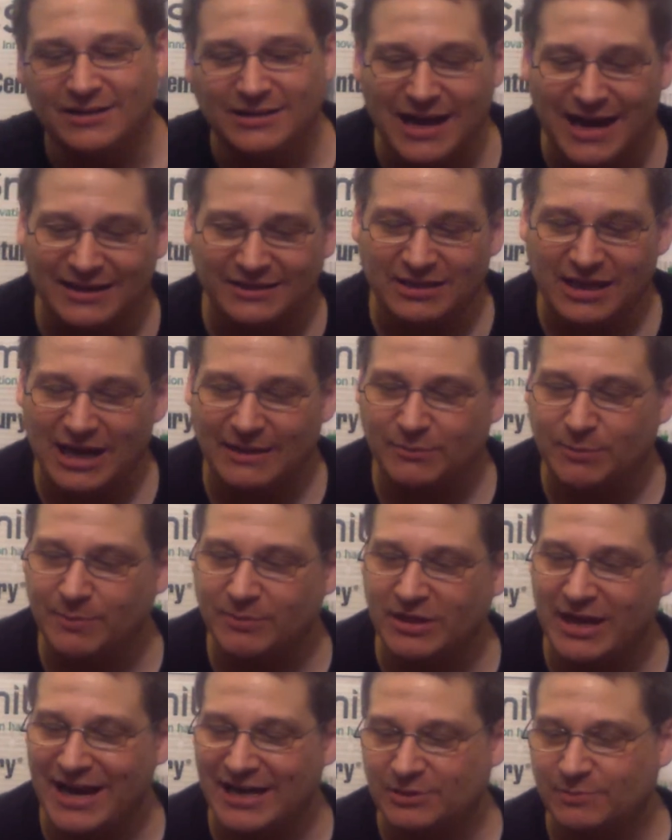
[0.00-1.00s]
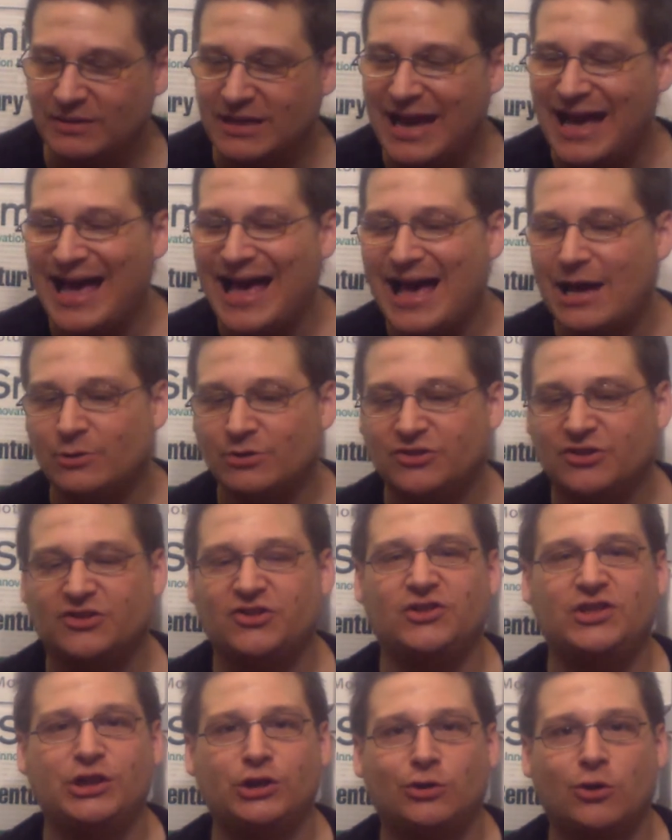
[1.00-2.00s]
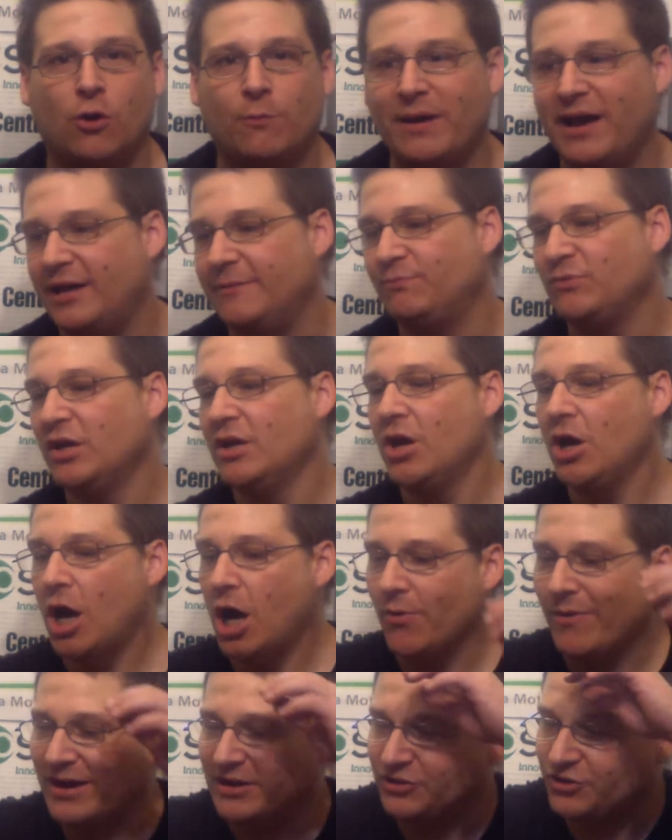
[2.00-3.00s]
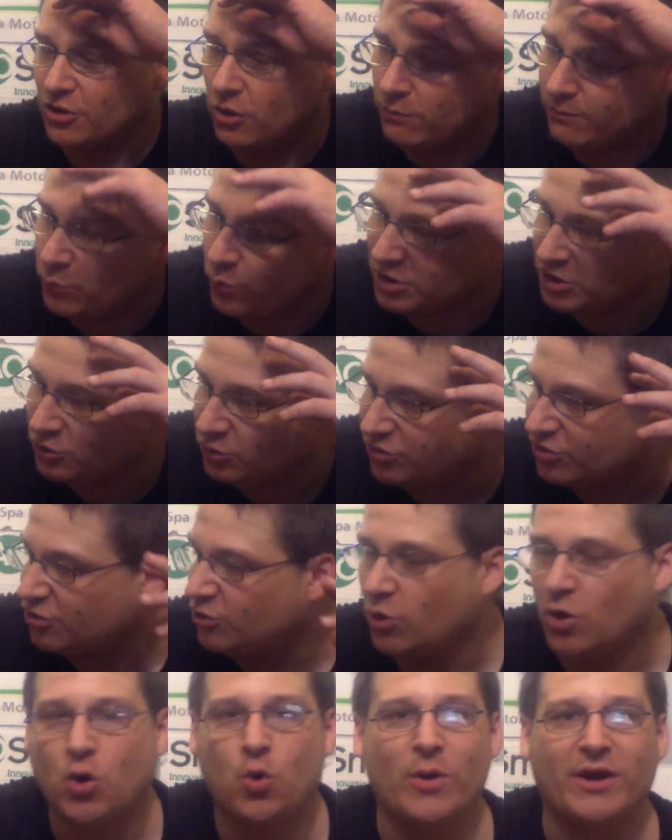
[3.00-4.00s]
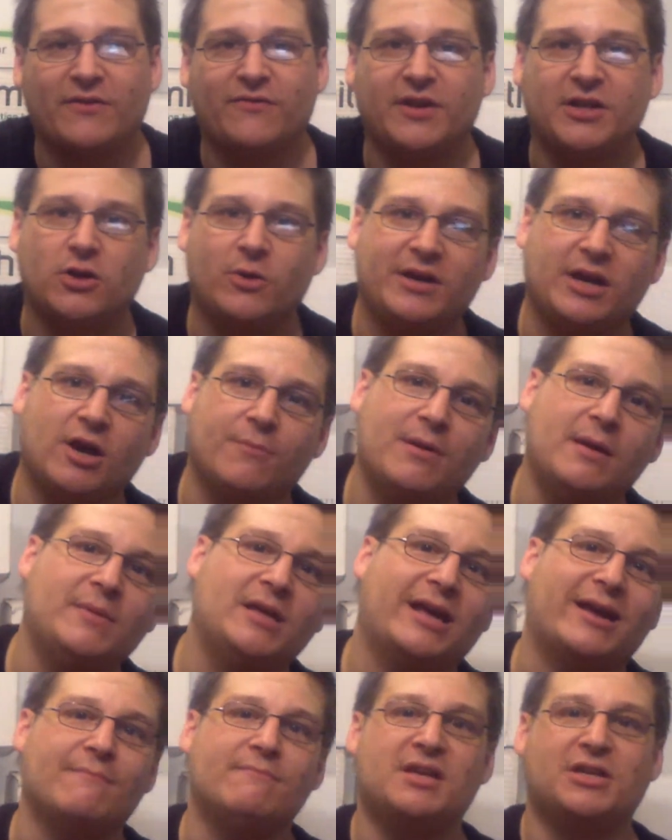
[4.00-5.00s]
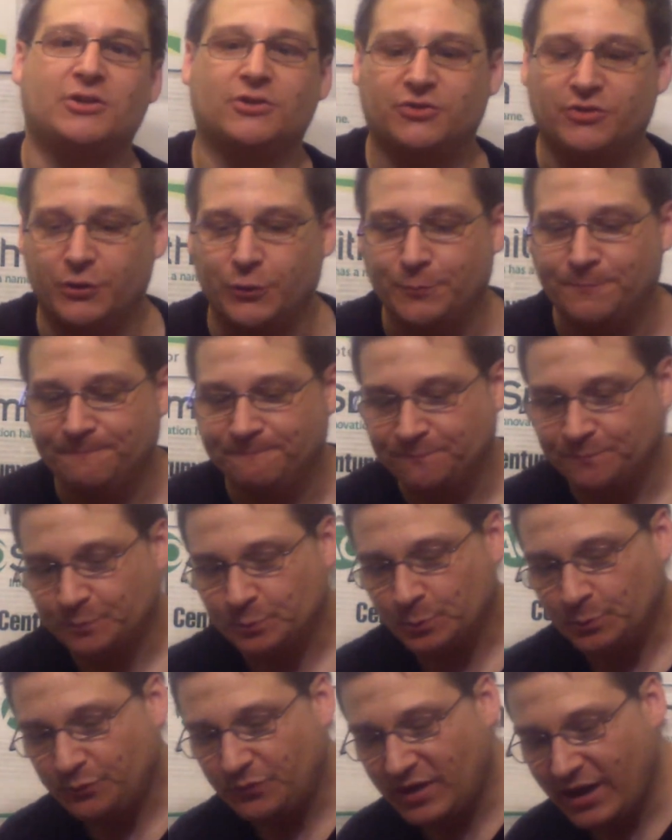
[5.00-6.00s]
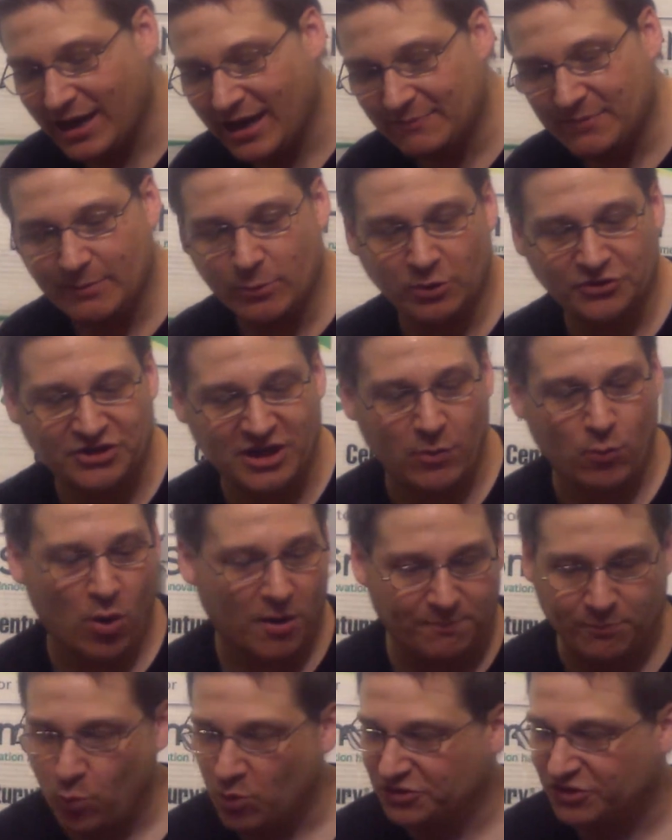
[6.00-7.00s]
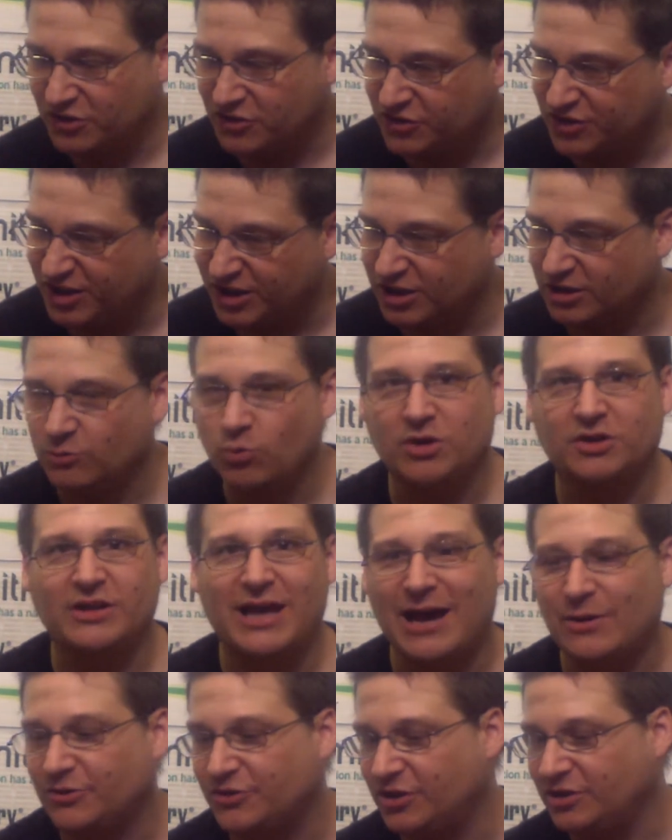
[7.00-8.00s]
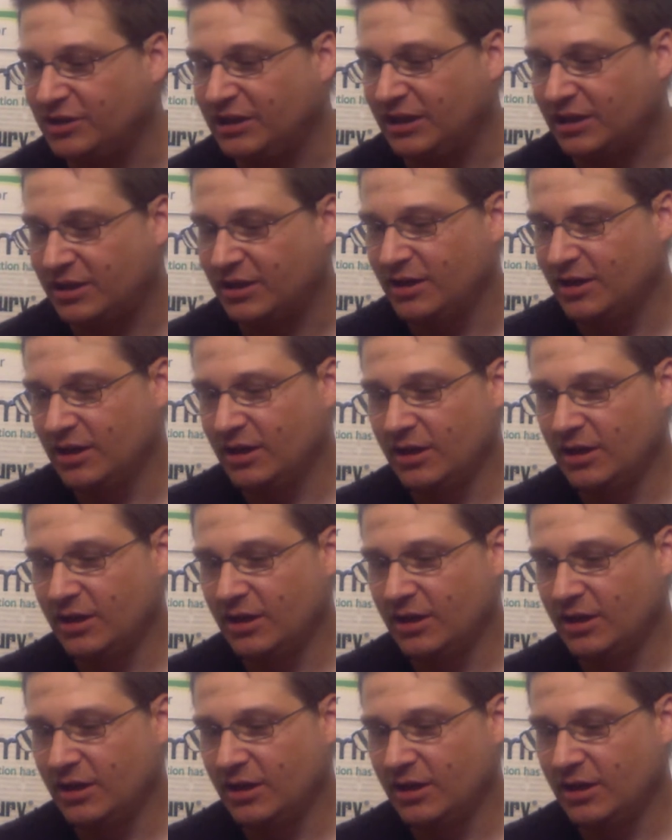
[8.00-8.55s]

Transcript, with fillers: and a lot of times people ask me, how does the seal go bad? All right, so we're gonna do, just do a quick video here, maybe like a minute or two. And people always say, what, what's the seal and what, how does it leak?